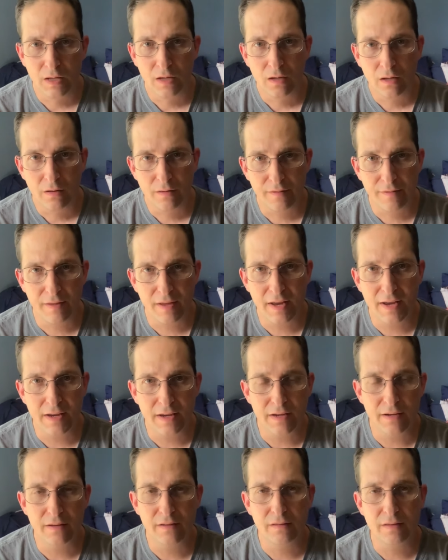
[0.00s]

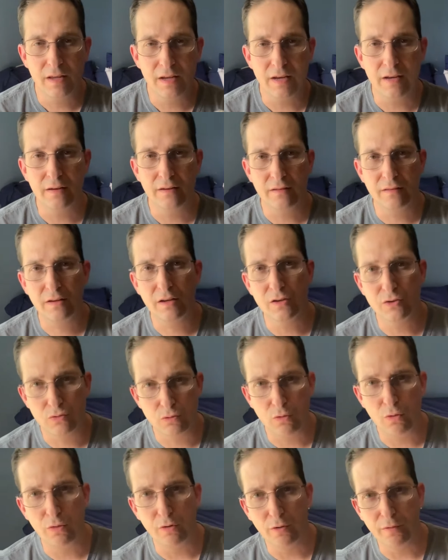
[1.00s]
they
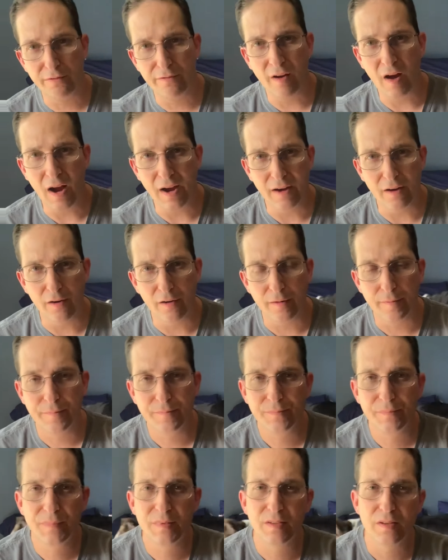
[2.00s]
control their fire.
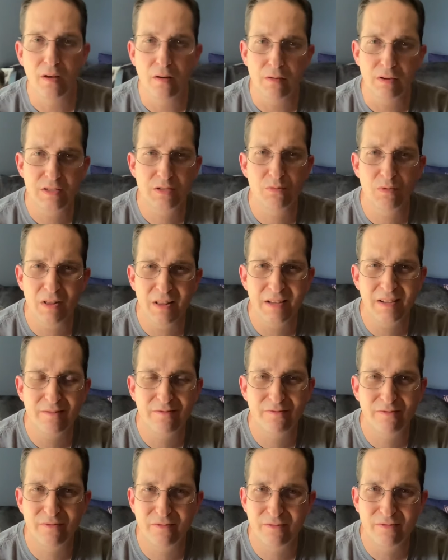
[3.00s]
So it's really
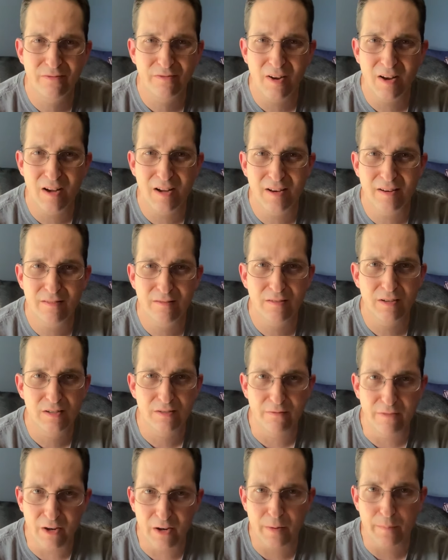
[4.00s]
fun. It's
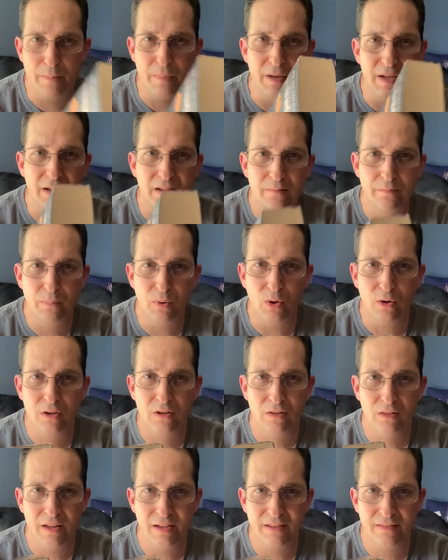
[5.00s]
a very big
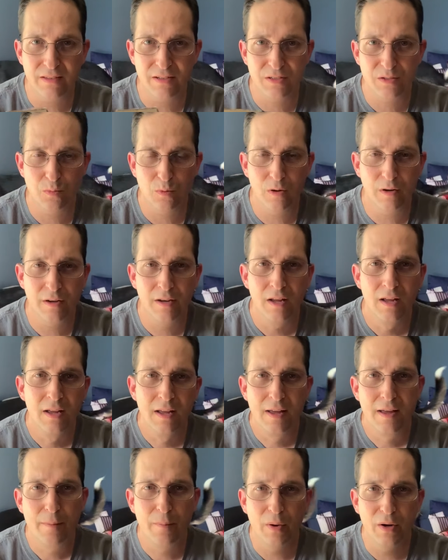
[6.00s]
book like this one,
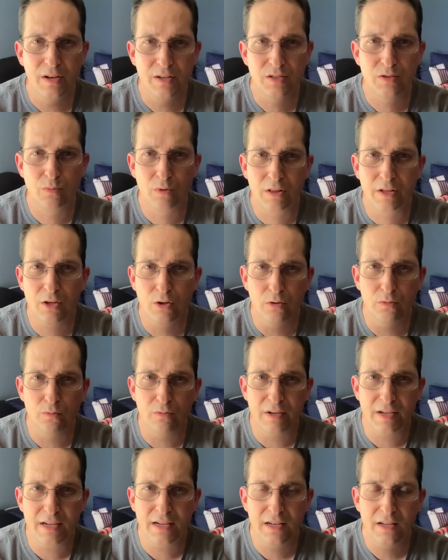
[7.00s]
but it's a really good
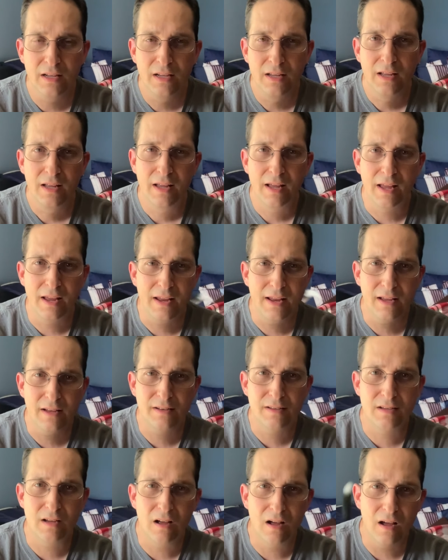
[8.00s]
read,
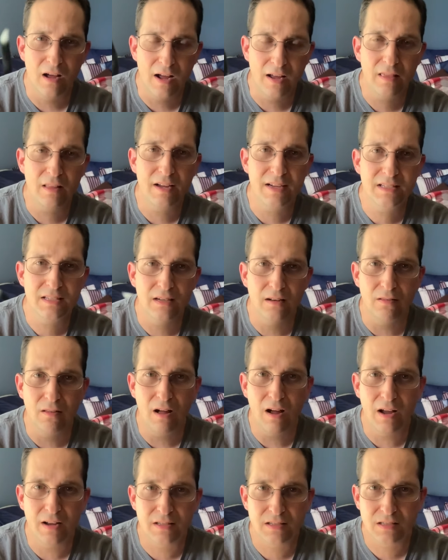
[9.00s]
and I liked it a
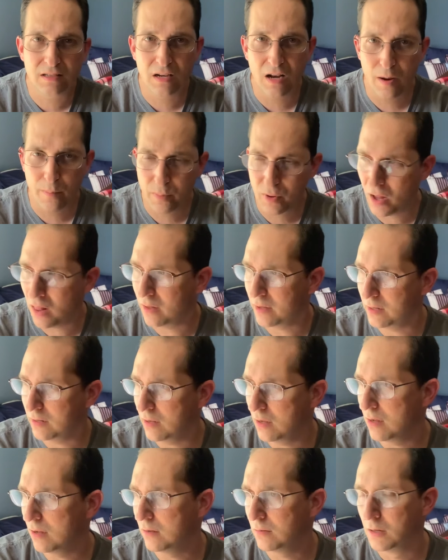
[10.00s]
lot. And I'd probably
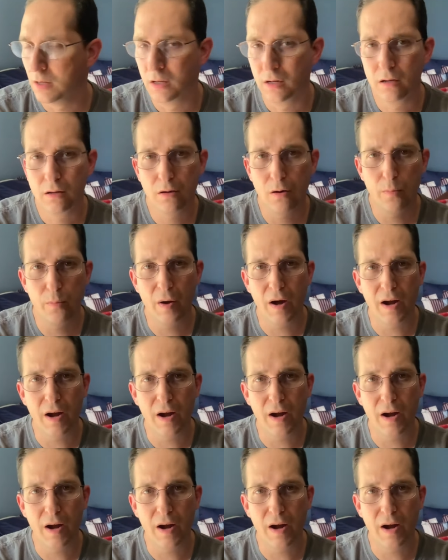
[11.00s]
go buy